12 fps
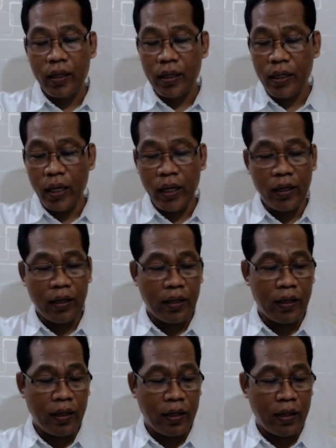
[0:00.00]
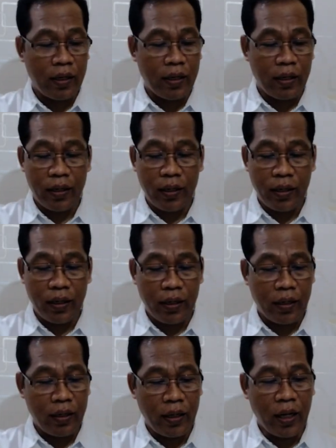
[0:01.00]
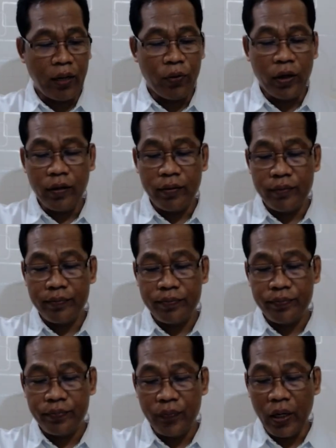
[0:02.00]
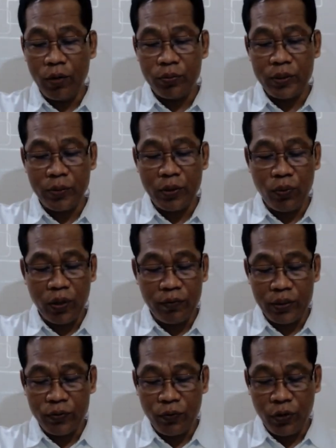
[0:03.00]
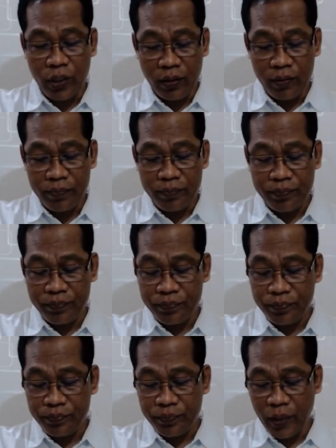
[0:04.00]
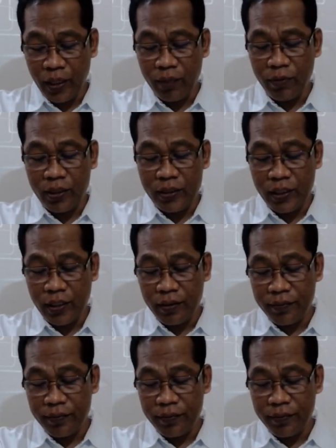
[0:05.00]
Can anyone? Nahum chapter 1 verse 14. Any volunteer?